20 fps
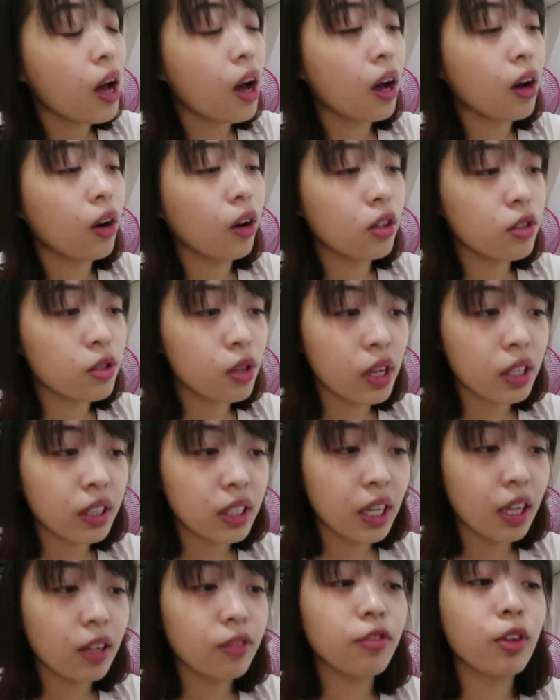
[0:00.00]
Also,
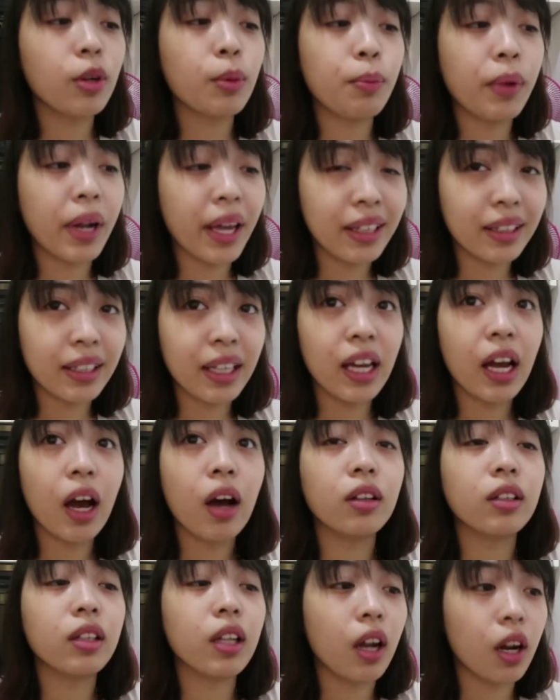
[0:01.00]
ideal for blending
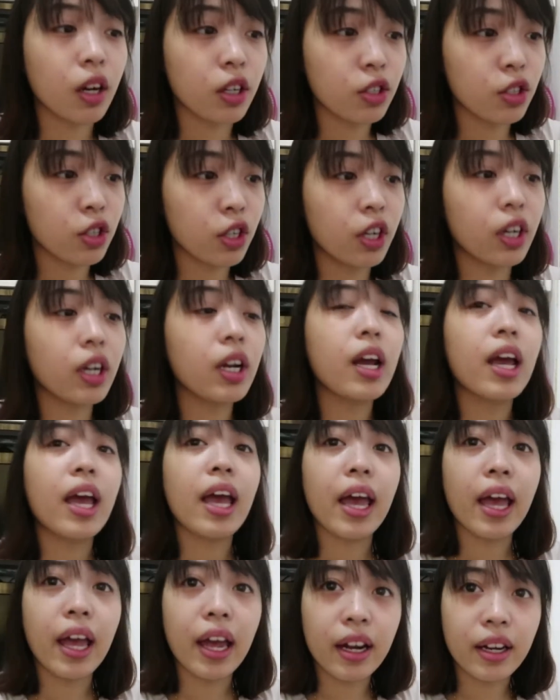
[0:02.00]
out larger
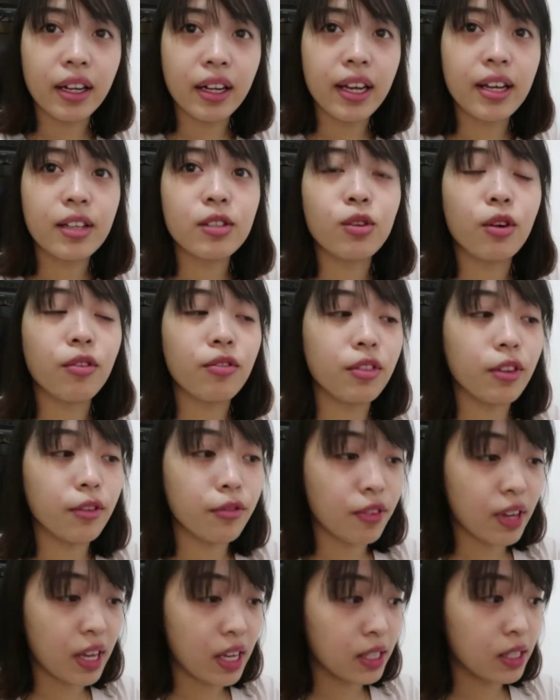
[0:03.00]
areas of the
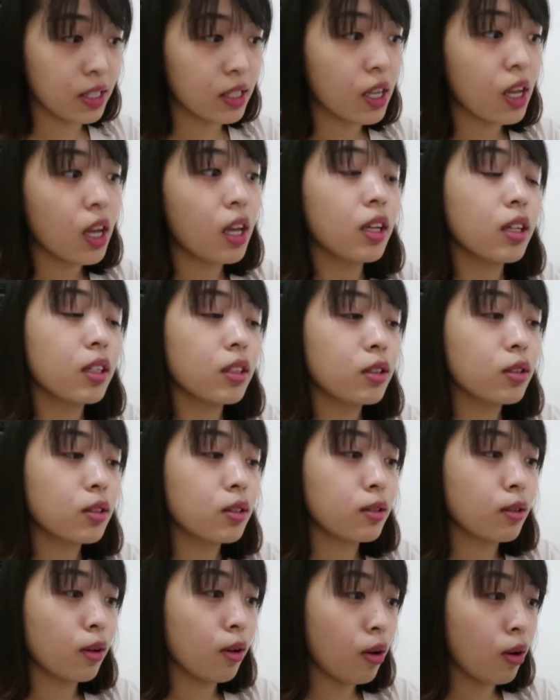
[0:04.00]
face.
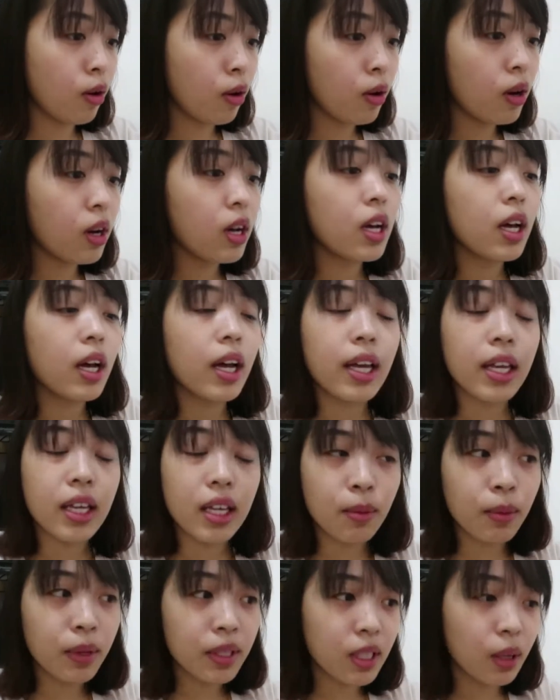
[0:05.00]
So,
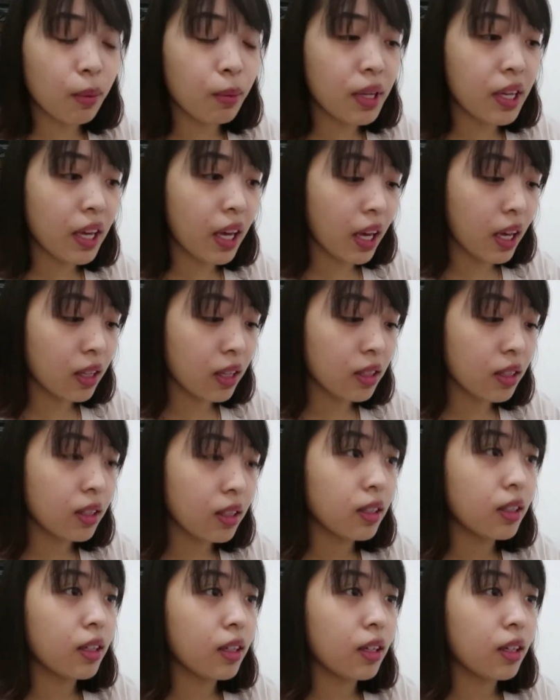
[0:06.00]
ibig sabihin,